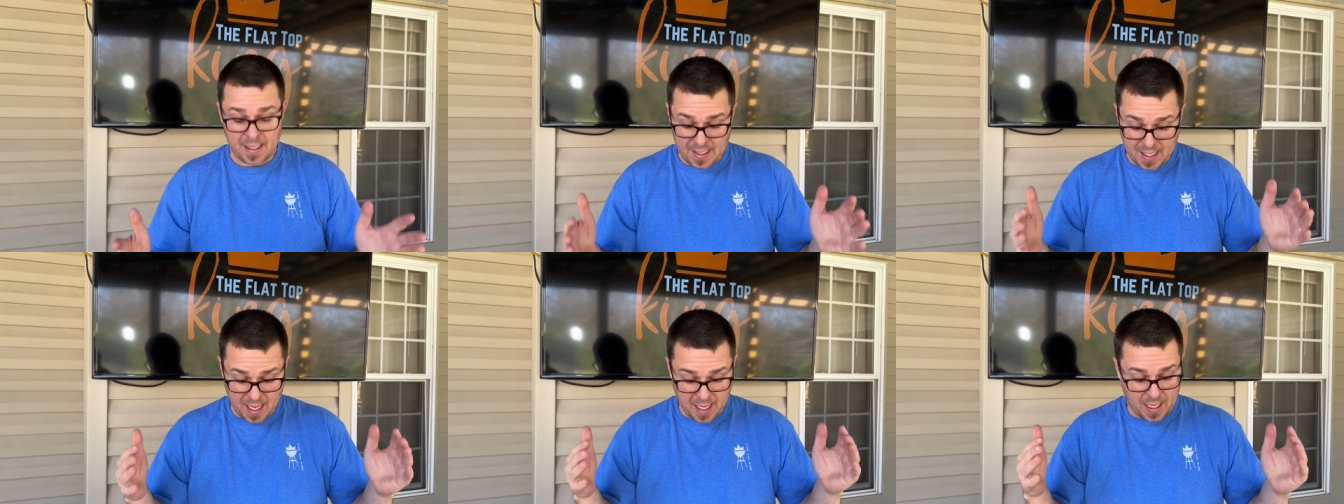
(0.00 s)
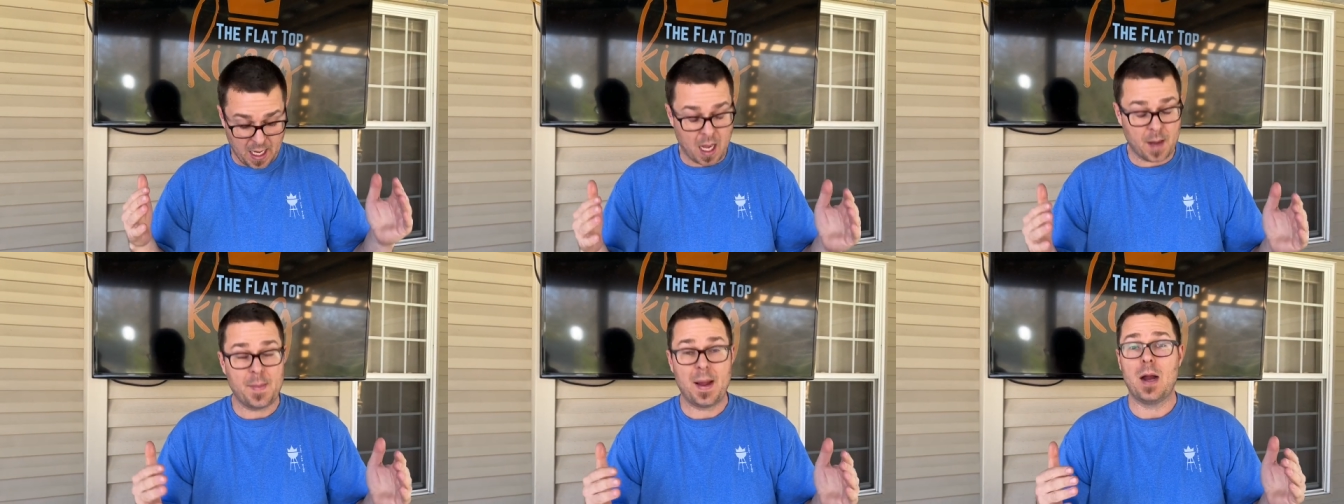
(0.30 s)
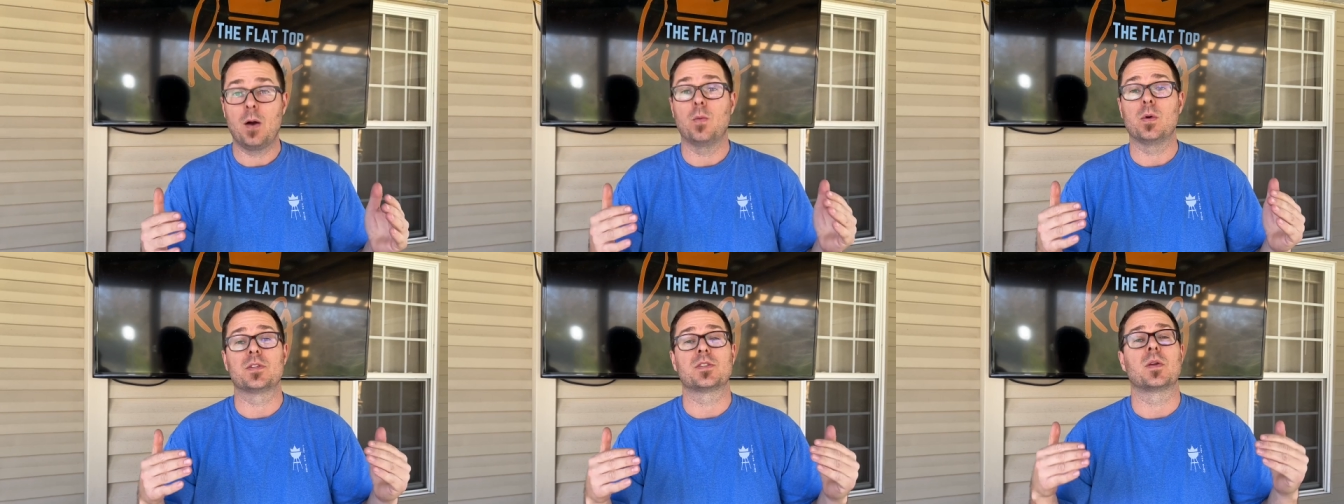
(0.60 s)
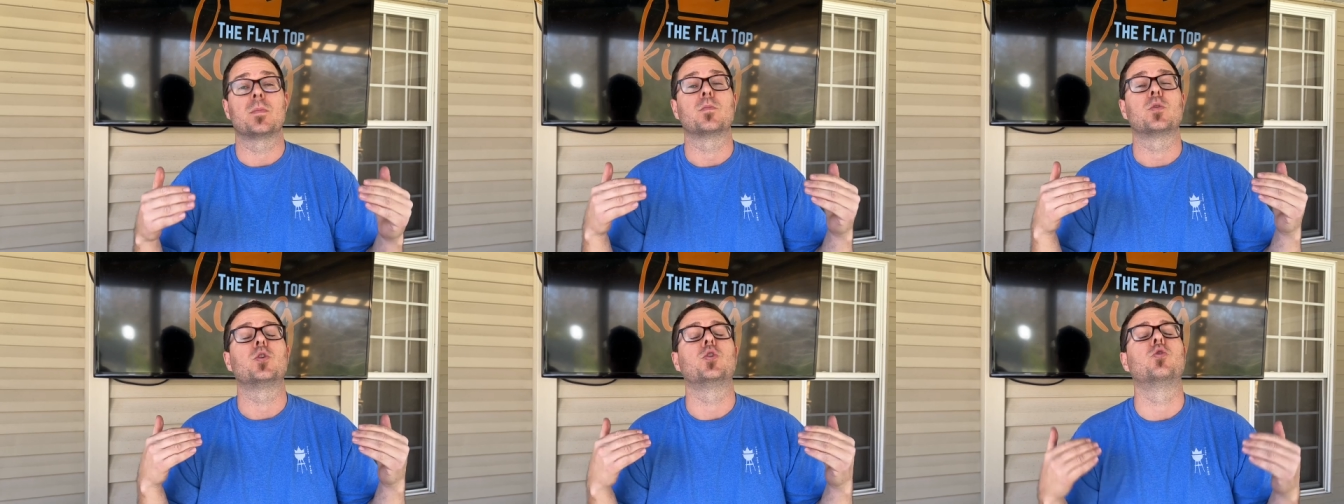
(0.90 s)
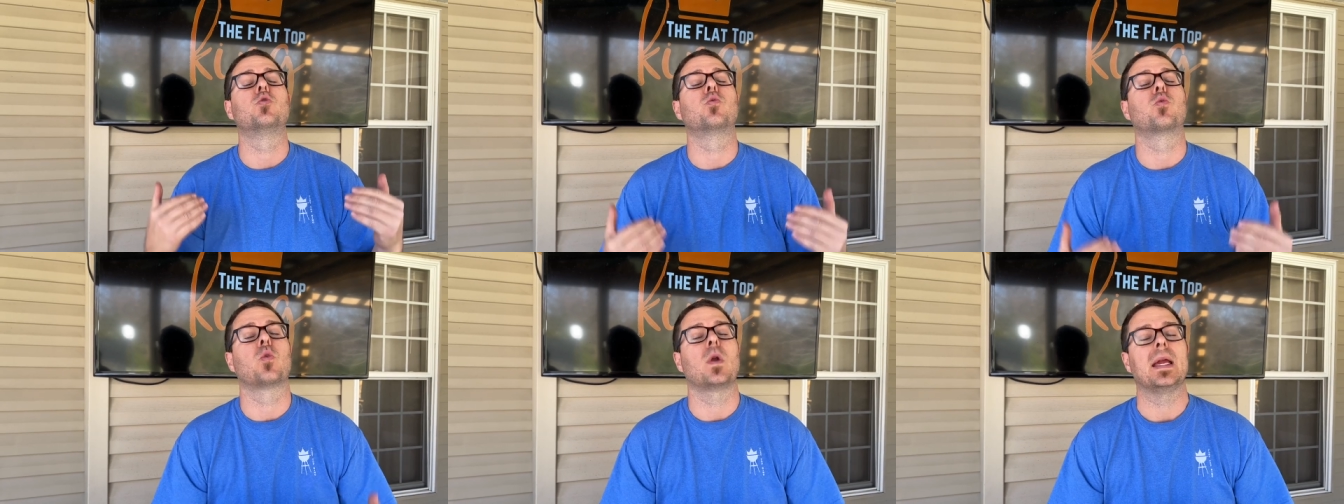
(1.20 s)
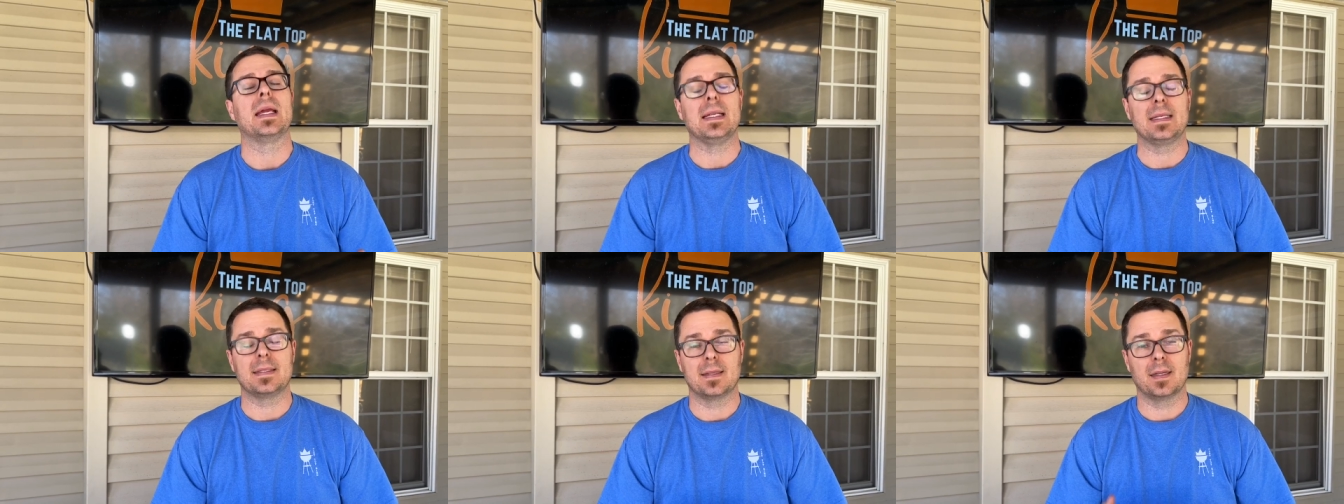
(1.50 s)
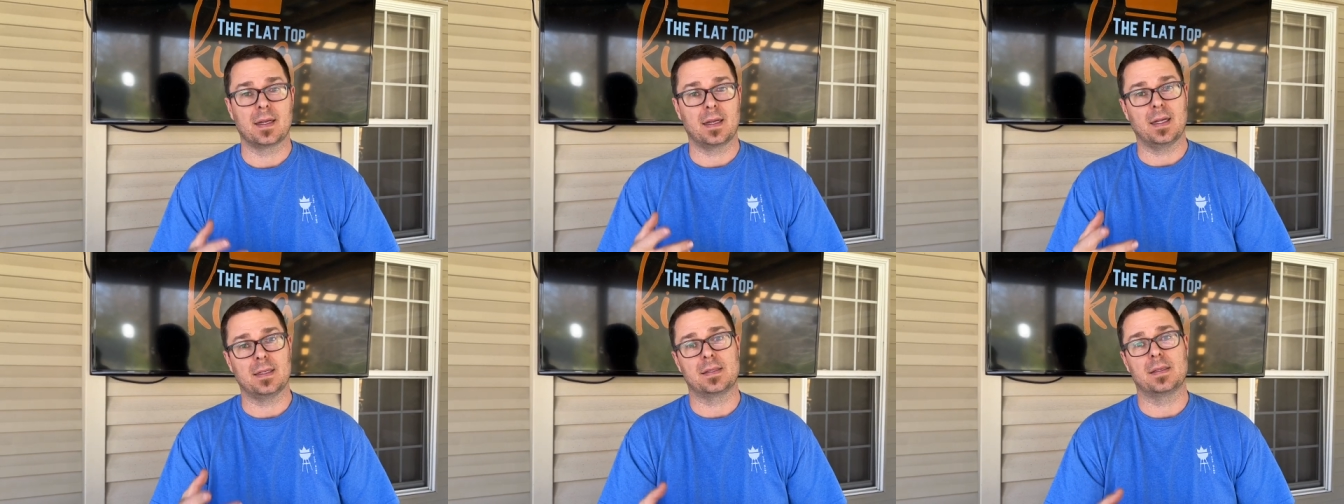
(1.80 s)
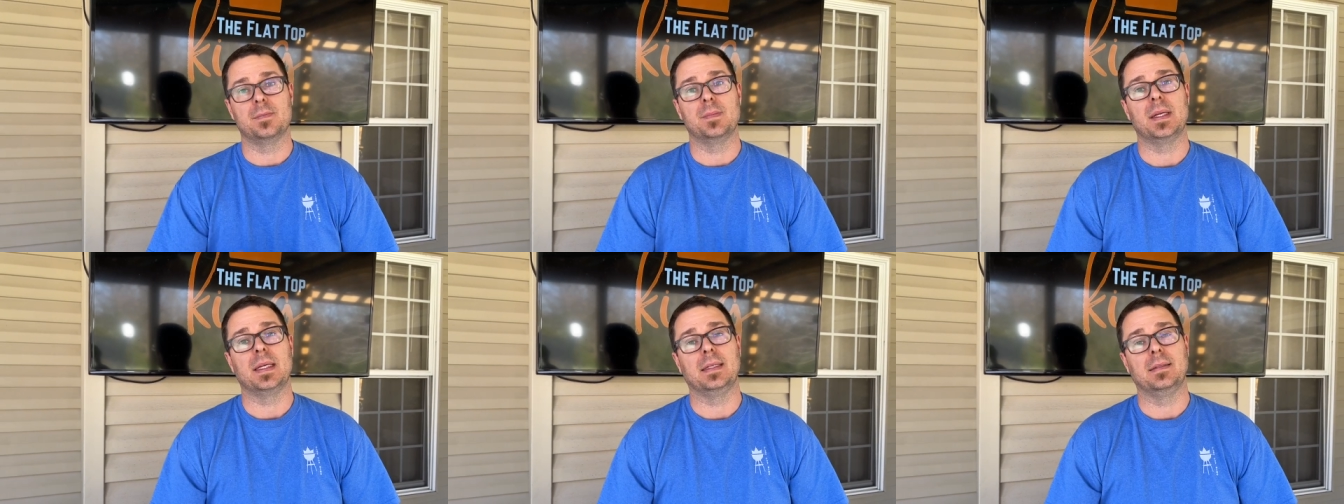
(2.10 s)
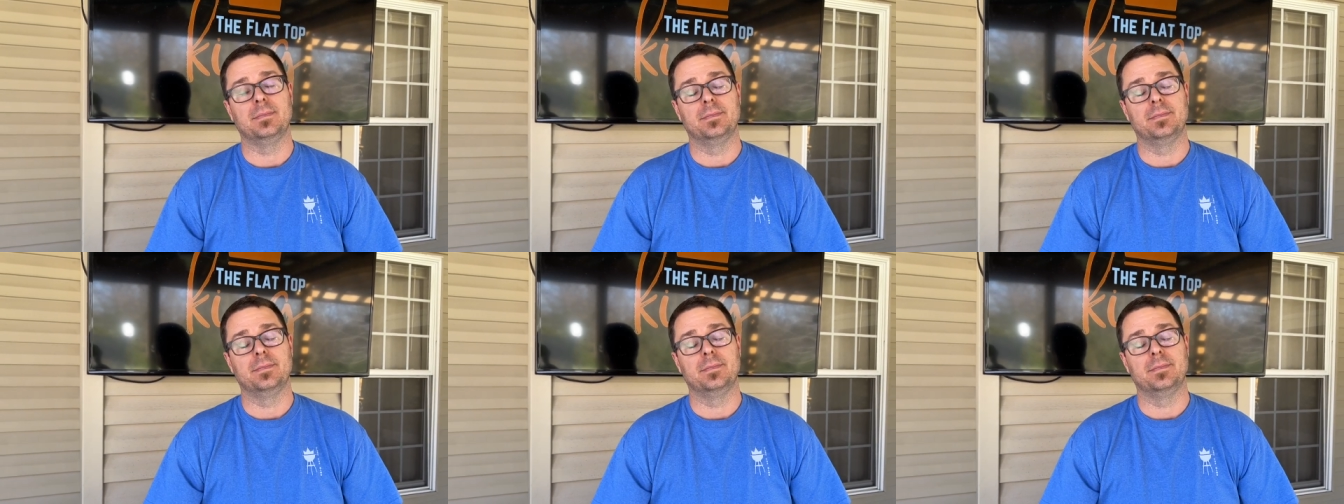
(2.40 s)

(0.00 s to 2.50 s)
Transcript: and come out with some great cuts of meat.